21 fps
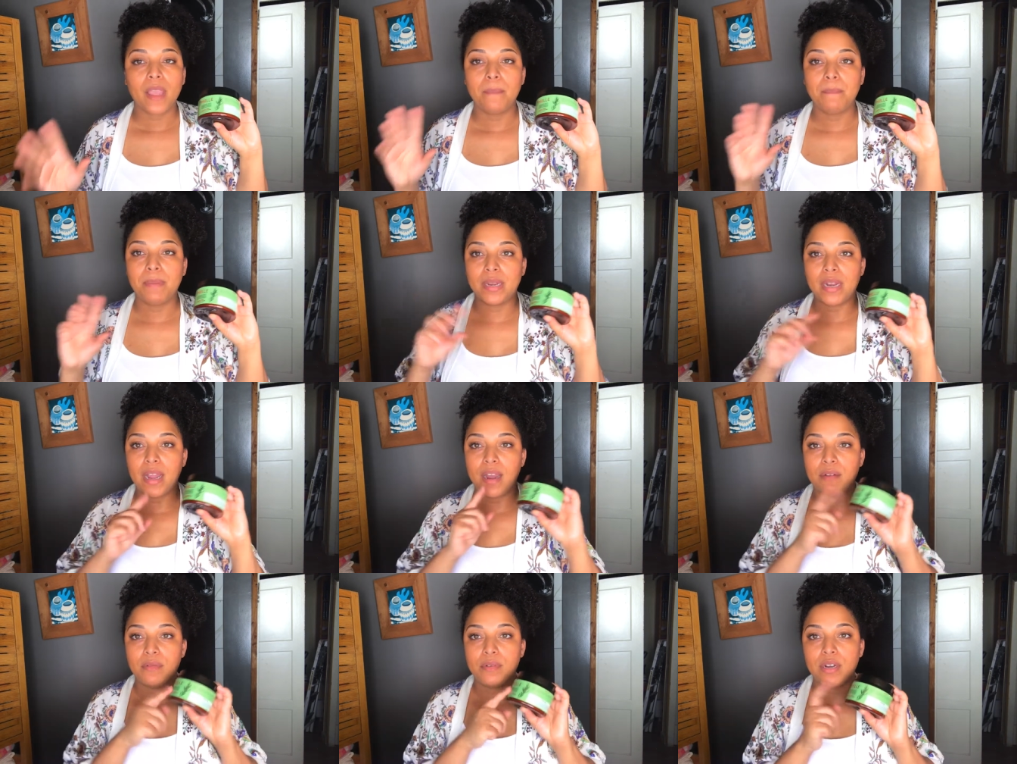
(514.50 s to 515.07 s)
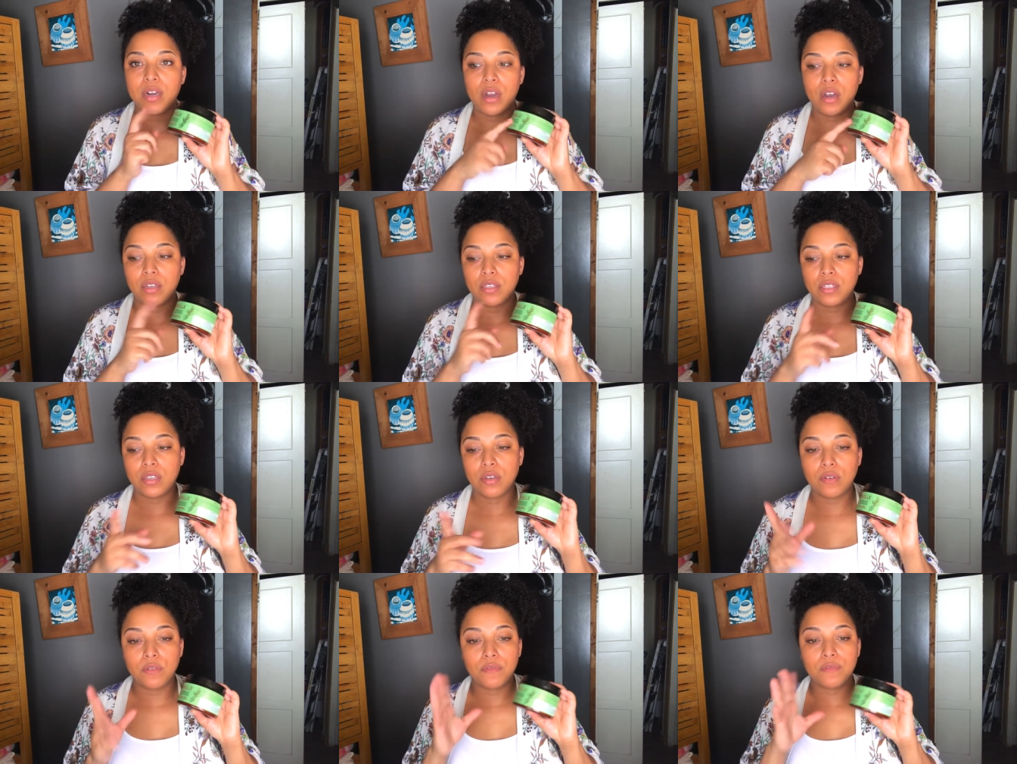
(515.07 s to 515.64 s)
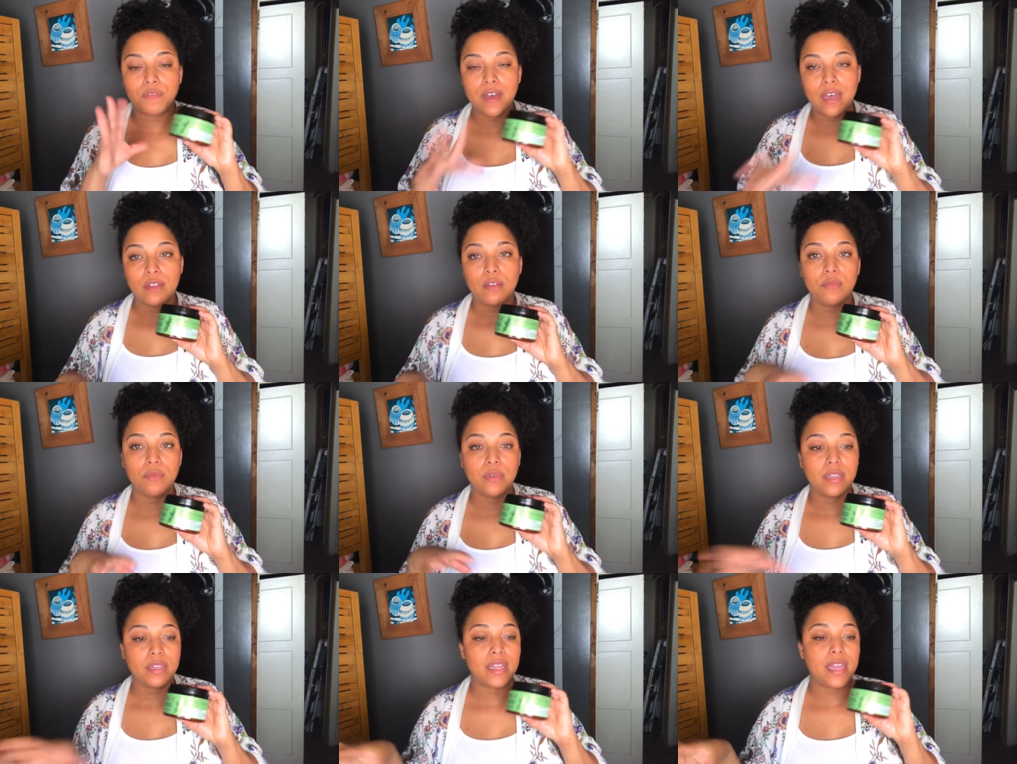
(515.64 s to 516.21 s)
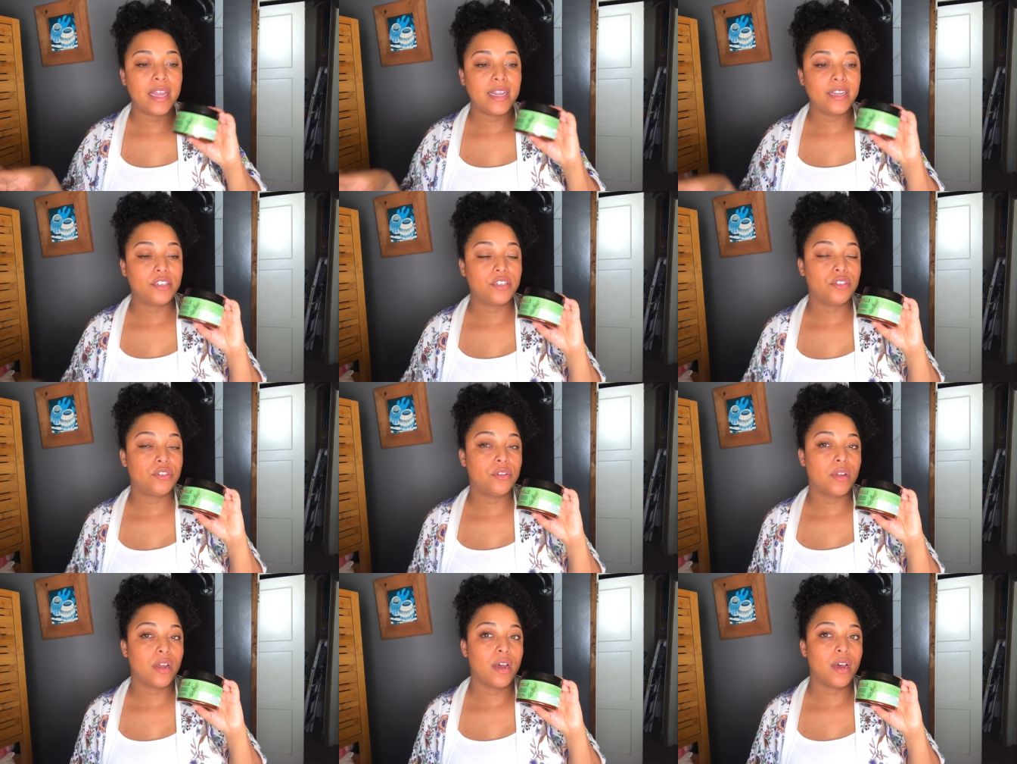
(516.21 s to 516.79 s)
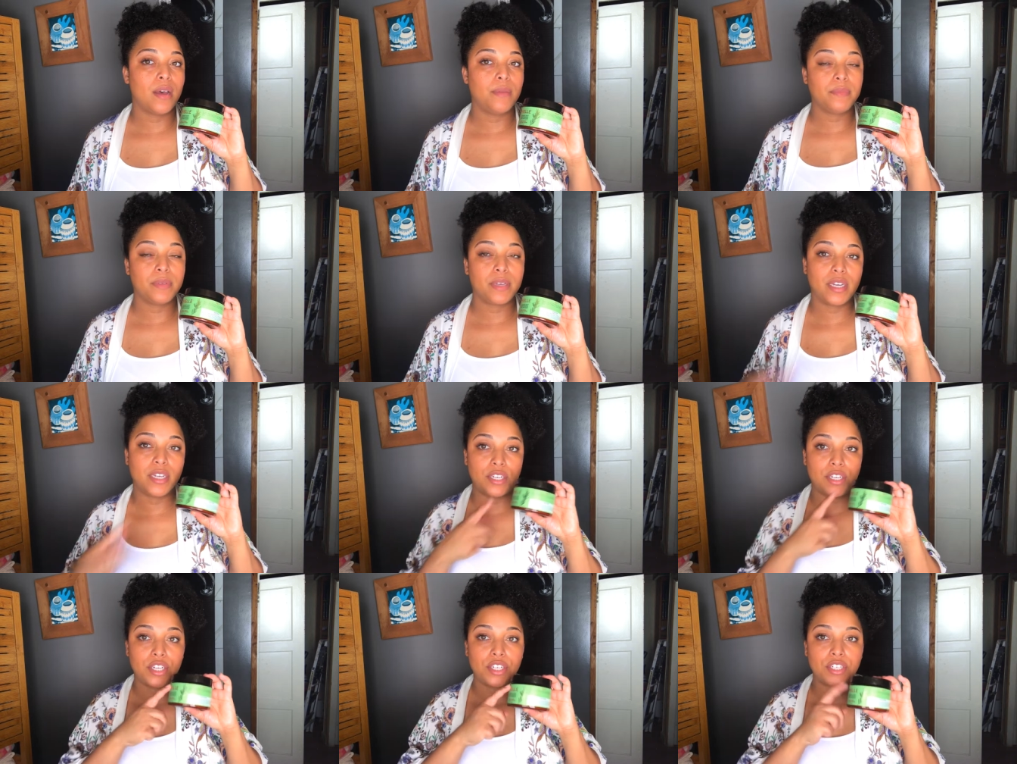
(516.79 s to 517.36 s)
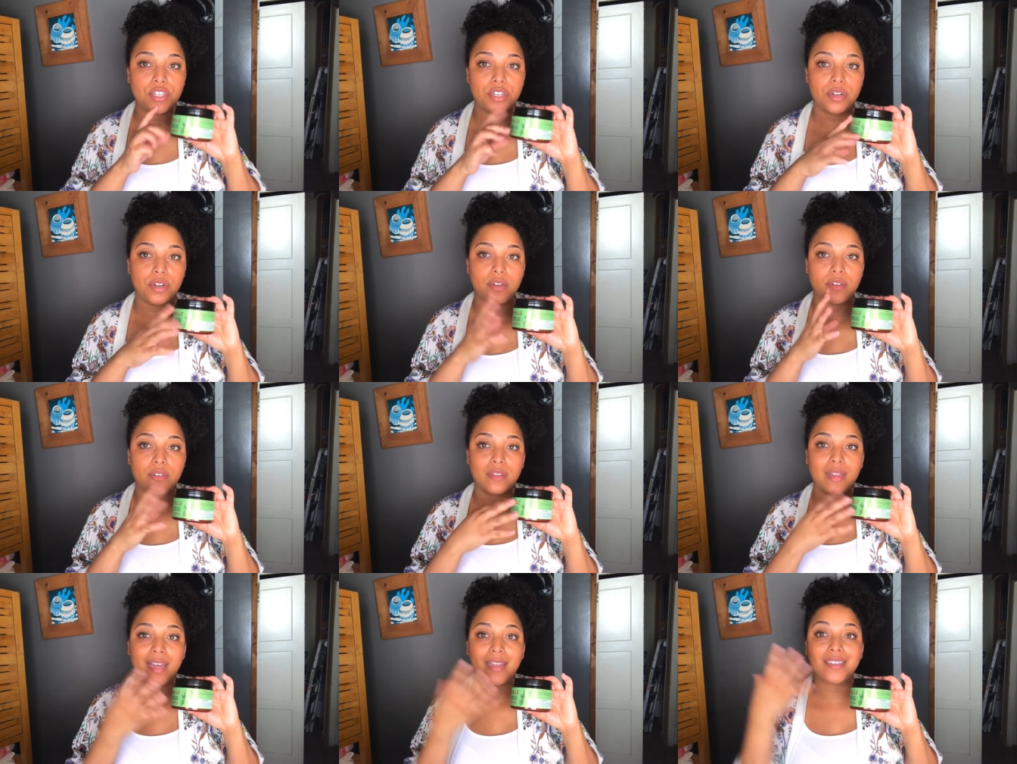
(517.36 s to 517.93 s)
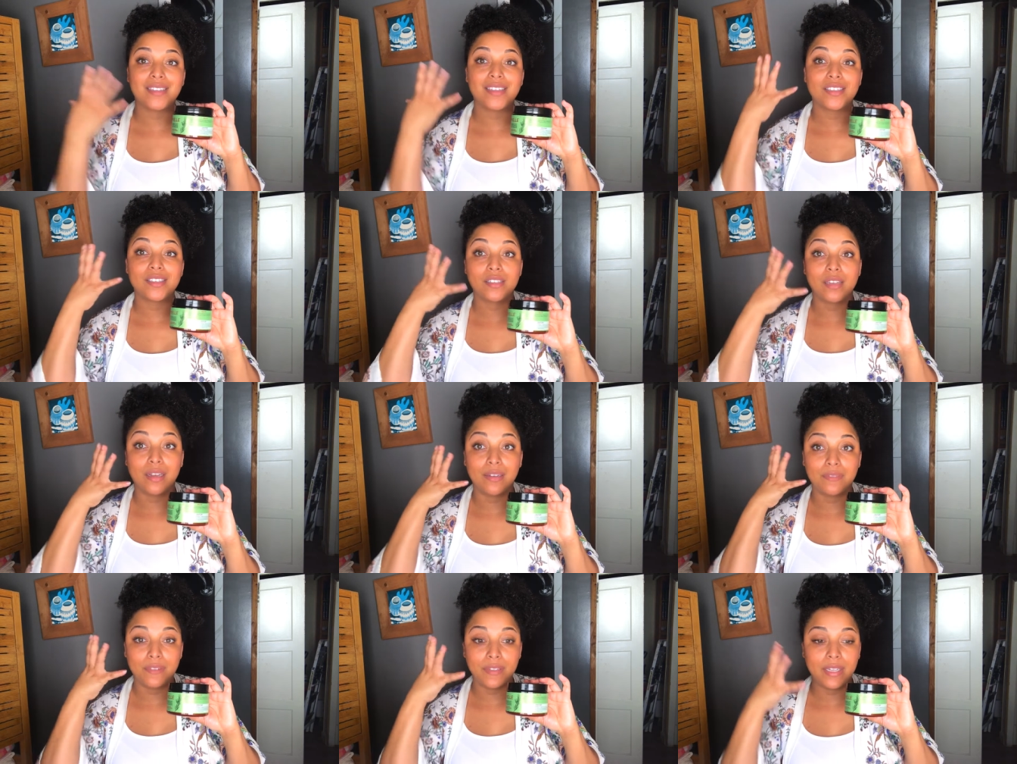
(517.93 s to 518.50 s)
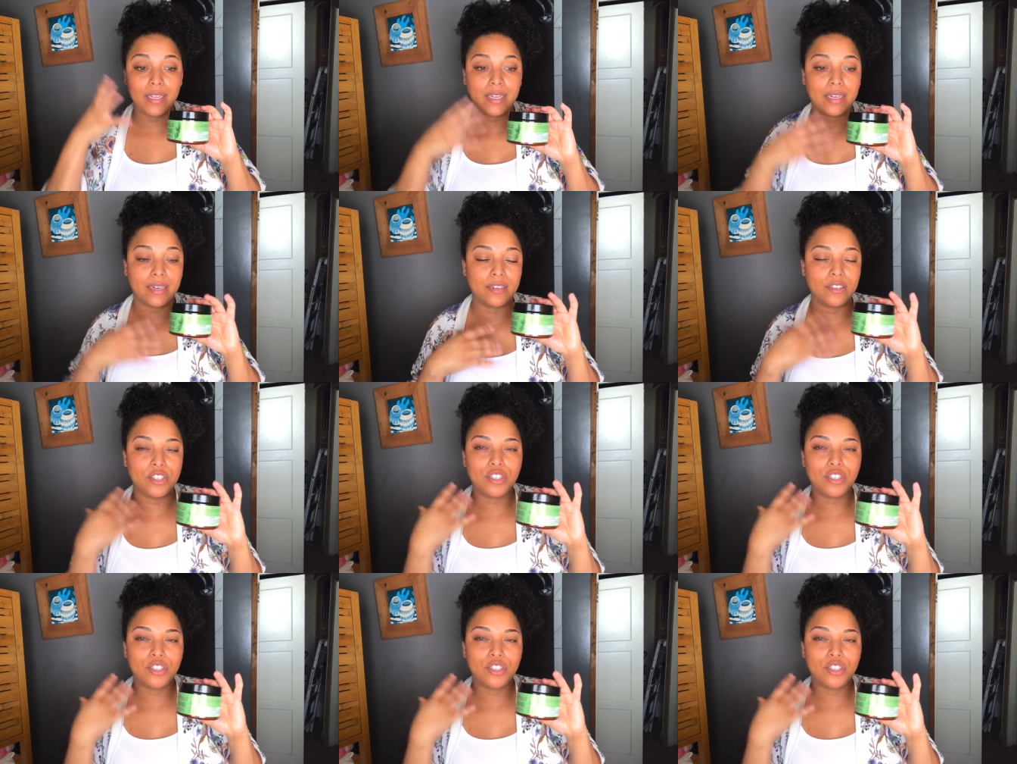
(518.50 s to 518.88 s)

but I would also follow with a um, conditioner, like to soften the hair.